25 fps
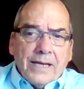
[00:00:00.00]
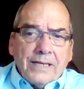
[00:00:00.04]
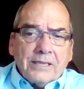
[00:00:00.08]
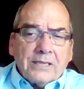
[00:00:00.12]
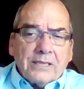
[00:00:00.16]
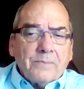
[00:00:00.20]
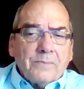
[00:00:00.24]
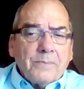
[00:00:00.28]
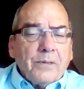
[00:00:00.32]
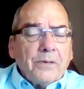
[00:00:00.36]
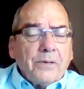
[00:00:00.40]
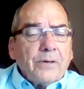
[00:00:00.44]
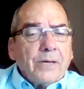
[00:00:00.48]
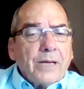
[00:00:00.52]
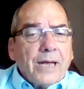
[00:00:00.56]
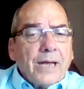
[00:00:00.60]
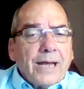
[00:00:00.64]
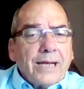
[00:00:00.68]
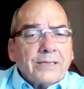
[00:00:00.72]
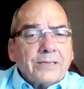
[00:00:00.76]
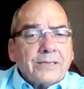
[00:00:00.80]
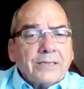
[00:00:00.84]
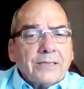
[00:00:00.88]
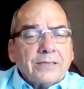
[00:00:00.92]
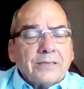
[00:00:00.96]
And spirit
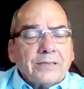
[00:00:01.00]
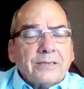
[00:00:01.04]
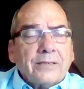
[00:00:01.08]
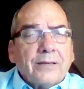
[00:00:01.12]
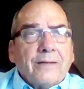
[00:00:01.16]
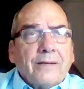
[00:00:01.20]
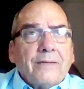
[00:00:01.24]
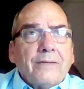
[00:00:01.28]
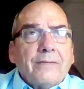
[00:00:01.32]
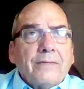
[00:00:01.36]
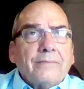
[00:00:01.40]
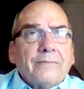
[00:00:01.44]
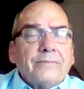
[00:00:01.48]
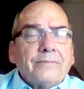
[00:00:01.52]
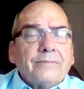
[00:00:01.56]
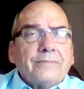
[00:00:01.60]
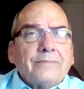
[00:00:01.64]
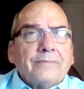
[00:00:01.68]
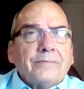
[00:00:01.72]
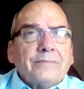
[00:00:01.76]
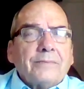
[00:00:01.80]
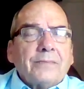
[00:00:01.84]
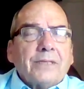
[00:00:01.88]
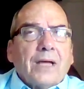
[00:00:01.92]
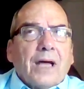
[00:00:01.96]
has this,
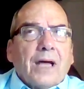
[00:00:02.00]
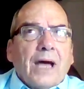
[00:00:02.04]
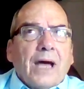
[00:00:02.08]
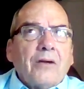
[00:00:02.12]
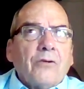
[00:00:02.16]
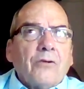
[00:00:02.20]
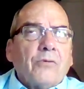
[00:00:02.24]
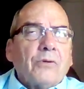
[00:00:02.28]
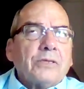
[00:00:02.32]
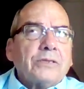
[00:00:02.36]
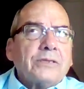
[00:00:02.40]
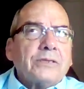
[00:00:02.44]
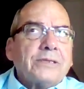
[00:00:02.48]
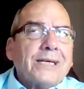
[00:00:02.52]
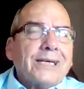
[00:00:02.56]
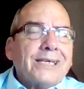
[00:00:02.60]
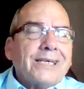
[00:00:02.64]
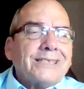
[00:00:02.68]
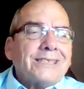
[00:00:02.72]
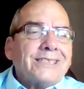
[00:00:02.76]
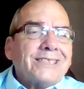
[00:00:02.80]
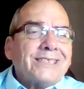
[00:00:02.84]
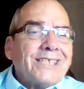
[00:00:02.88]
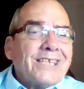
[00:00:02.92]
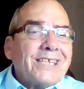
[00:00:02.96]
I don't want to
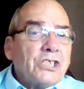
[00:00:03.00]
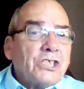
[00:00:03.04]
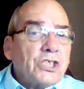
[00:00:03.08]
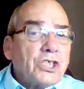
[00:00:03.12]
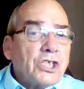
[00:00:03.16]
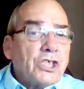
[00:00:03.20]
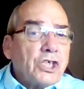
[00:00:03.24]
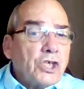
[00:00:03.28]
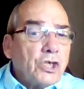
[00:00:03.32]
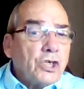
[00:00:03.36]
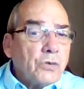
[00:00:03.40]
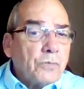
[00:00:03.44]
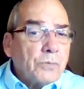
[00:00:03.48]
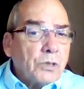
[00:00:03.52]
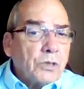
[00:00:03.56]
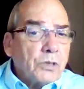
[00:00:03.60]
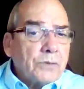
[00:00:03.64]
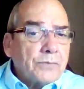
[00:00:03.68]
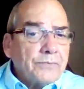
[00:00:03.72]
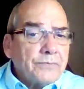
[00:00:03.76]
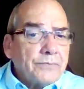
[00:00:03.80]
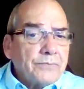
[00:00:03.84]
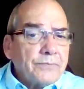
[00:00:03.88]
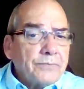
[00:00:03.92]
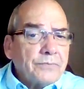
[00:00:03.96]
say a sense of
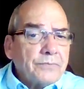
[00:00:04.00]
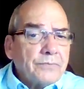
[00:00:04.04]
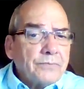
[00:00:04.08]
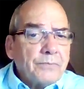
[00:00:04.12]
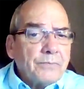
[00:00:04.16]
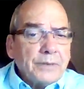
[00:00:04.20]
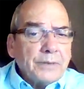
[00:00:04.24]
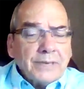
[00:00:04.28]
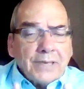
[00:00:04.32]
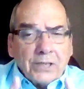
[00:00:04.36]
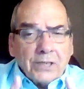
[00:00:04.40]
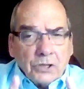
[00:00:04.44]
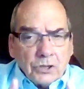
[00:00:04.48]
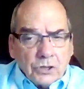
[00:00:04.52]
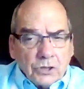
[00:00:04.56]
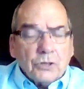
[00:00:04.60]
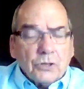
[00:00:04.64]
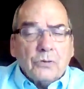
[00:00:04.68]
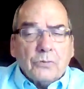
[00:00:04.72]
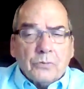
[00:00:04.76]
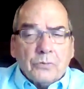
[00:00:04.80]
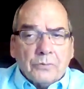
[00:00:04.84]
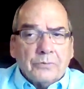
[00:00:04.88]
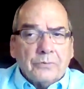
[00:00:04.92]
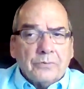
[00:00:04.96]
humor, but they
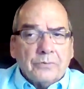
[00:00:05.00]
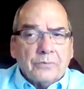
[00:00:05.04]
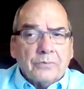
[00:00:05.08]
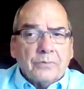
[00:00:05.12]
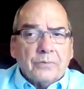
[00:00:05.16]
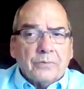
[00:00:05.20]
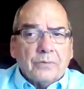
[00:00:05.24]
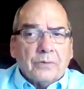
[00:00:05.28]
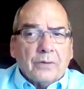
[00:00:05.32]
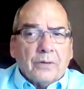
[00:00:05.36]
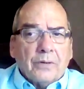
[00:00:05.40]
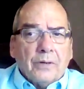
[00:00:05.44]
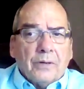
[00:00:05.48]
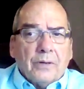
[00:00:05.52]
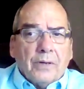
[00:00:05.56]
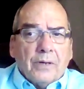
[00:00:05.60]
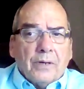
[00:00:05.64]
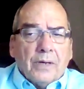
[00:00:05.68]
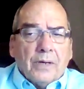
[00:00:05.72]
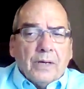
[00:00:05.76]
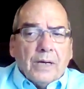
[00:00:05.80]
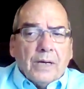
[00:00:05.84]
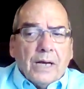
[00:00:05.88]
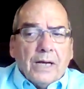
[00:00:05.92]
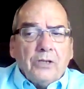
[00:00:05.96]
do.
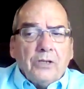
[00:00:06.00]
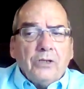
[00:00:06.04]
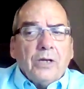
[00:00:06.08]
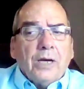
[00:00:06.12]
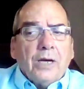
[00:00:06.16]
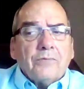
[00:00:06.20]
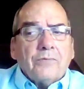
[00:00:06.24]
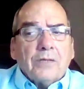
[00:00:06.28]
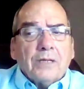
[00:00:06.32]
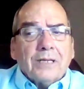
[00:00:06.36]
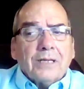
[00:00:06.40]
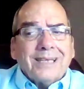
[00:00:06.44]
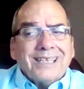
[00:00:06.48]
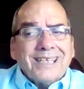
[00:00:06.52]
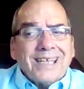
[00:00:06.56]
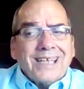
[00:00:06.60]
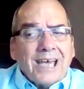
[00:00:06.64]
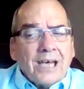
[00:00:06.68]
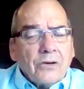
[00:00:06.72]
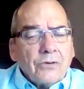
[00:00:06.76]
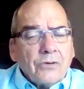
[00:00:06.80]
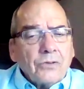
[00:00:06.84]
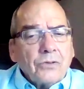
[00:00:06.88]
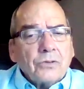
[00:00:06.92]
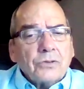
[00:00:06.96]
And you have to
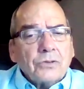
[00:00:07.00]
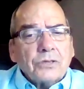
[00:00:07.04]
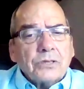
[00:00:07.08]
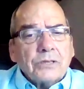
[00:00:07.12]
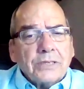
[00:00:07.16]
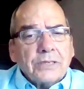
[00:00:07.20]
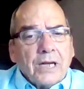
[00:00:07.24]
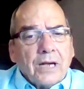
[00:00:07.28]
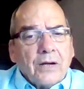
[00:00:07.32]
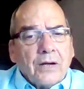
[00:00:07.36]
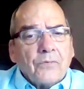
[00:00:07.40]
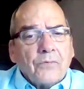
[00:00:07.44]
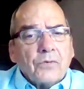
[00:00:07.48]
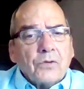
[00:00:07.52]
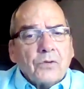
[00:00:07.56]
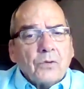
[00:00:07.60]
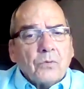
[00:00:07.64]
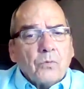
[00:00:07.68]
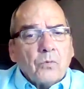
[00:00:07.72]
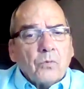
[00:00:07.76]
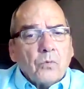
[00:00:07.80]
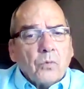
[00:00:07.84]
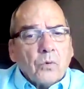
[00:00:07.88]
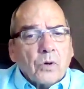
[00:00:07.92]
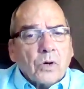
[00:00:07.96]
allow yourself
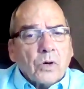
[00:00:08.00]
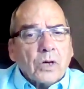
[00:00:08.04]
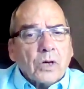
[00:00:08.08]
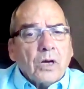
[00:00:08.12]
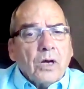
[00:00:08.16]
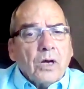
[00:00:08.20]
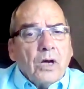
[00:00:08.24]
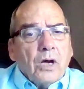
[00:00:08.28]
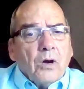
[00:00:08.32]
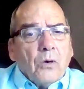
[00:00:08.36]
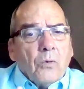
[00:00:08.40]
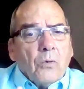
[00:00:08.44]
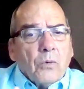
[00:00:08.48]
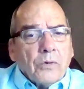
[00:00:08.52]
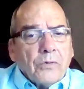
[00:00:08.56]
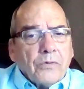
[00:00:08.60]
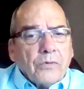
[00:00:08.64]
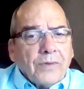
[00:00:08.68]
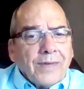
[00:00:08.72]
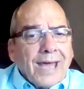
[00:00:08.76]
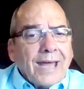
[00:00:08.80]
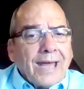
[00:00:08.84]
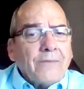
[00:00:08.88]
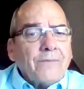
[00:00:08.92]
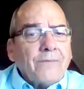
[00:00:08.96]
to work
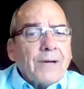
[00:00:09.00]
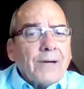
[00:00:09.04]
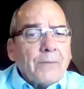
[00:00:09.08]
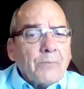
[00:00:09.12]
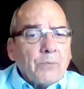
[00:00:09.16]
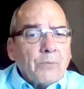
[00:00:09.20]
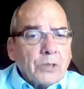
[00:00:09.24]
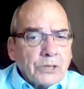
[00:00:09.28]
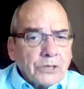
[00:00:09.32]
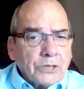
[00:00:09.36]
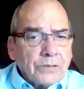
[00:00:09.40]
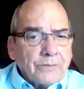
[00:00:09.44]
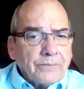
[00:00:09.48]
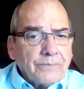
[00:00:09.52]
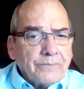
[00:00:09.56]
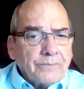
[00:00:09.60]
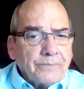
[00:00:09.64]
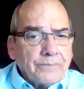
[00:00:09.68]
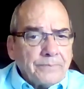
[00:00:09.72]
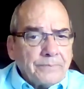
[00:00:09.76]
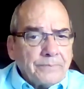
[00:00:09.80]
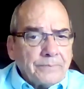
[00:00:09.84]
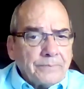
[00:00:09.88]
with that vibration.